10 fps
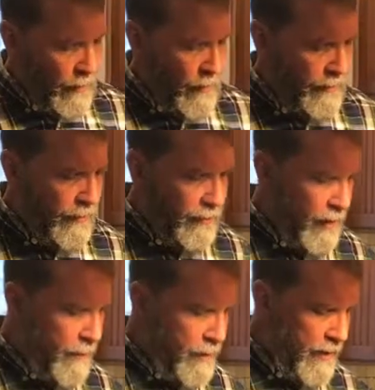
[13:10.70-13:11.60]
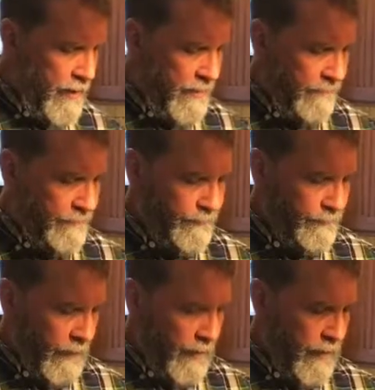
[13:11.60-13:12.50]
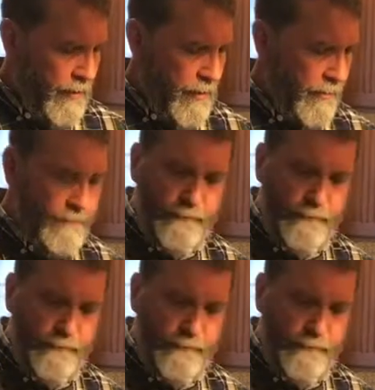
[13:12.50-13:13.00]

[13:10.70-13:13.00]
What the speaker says: apart, just trying to pick it up. There you